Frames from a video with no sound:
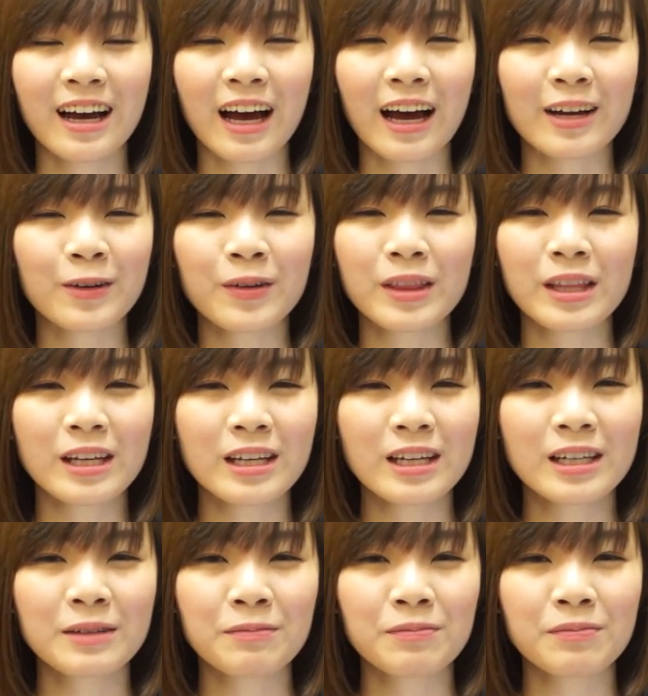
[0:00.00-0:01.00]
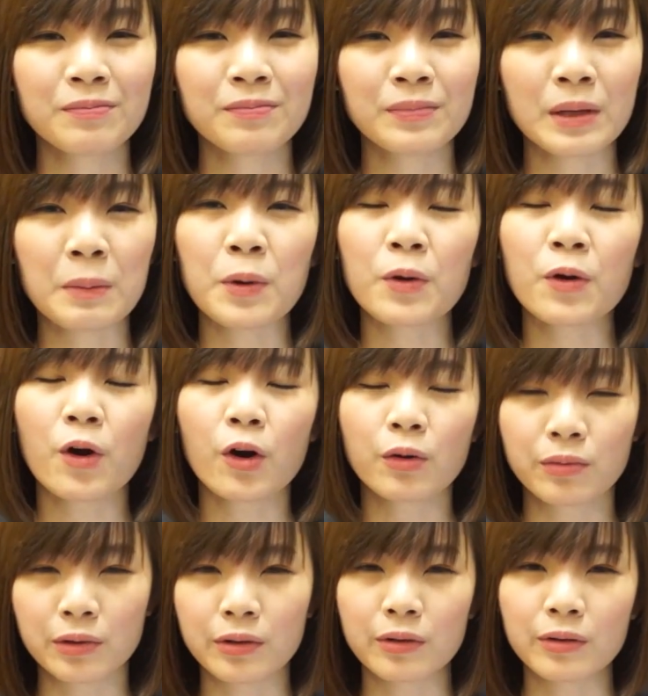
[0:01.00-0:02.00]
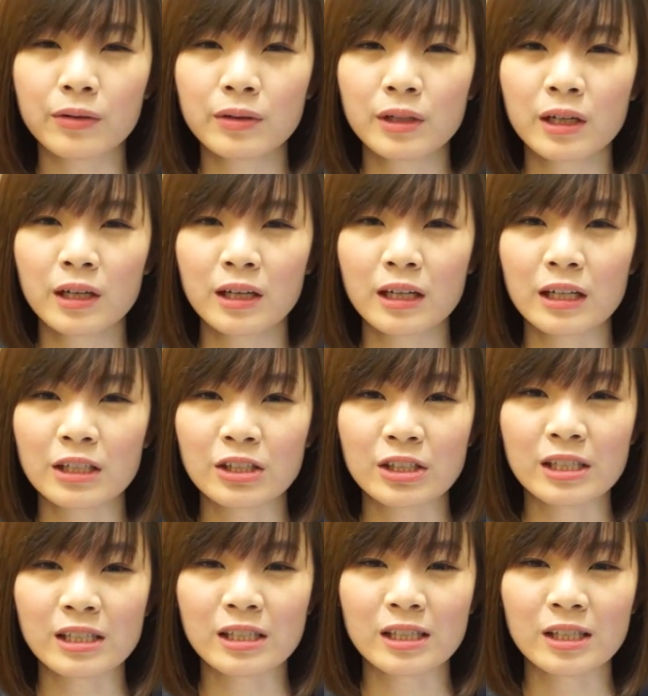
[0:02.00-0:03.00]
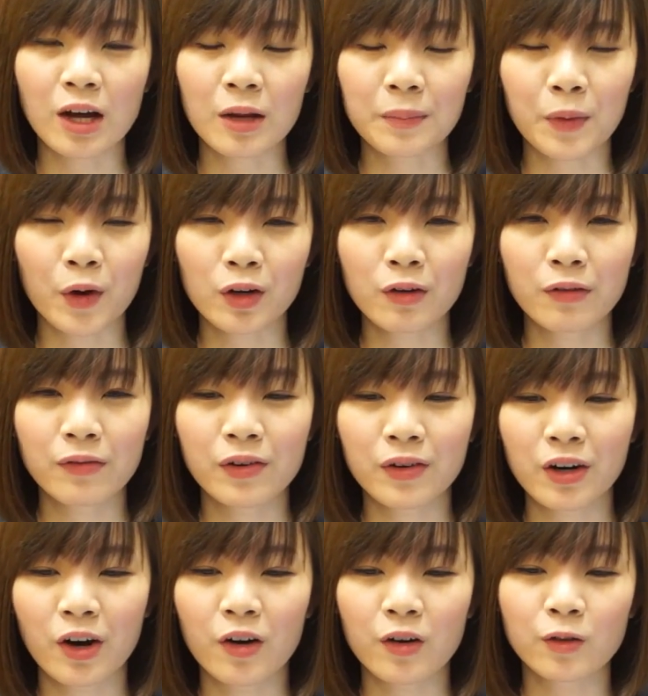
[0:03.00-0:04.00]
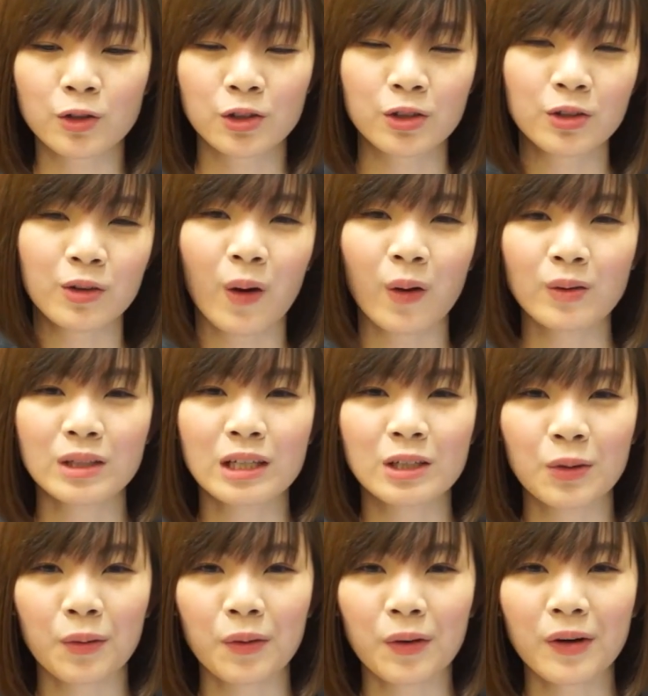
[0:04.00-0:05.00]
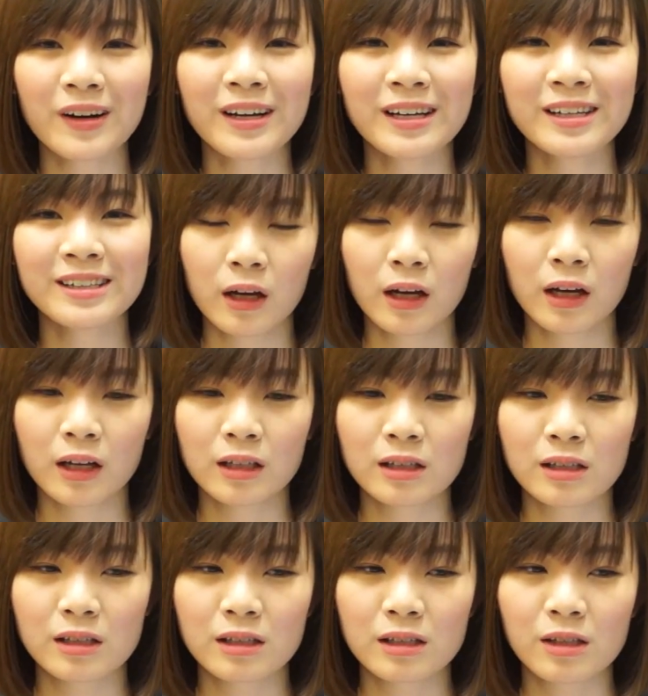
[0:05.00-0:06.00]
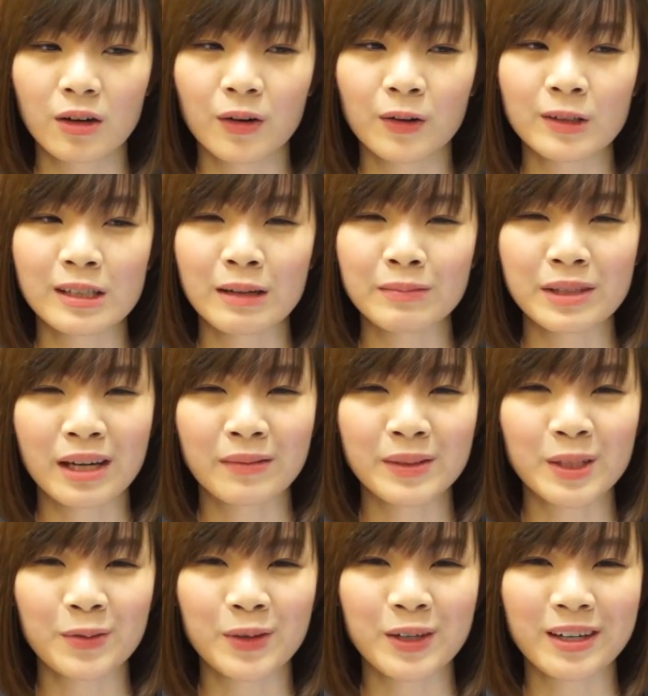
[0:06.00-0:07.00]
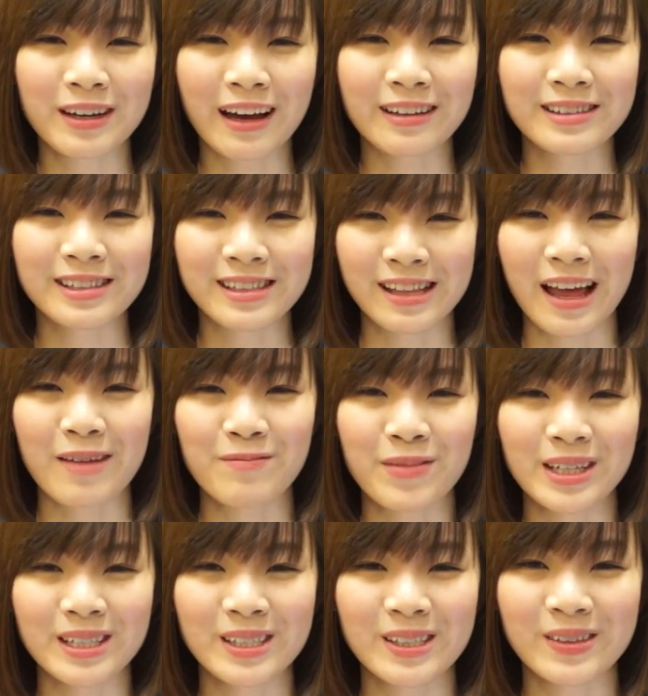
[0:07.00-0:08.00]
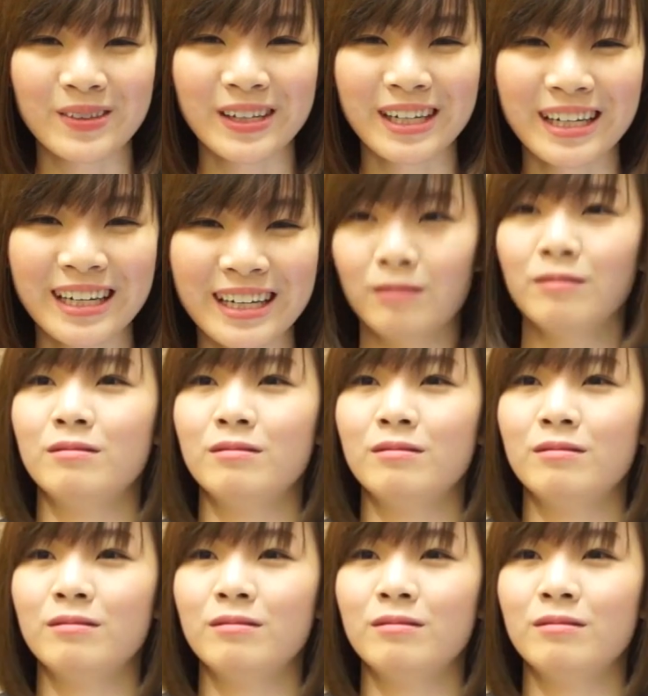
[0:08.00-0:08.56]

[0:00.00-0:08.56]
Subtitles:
I don't think people are rude. It's just not part of our culture to hold the door. So sometimes you would get slammed by the door.